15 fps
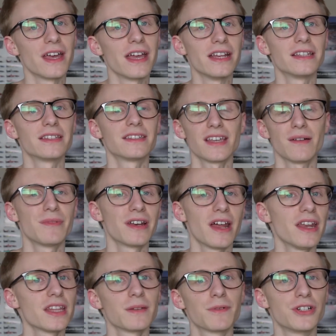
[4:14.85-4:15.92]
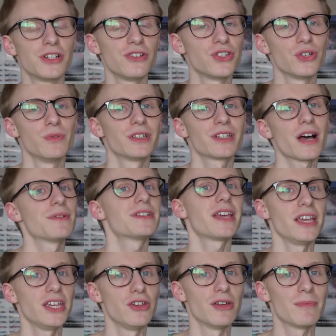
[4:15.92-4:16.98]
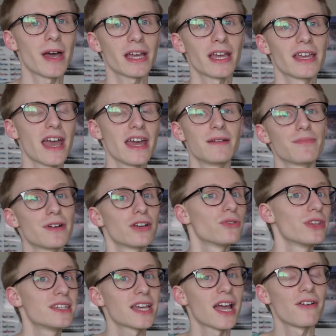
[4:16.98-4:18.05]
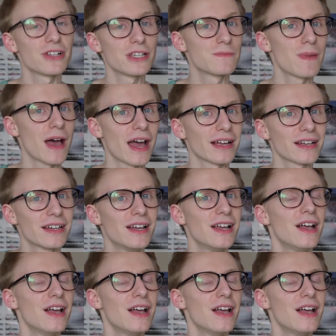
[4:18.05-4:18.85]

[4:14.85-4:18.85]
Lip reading: another producer would come and take unit back again and bring all these characters back.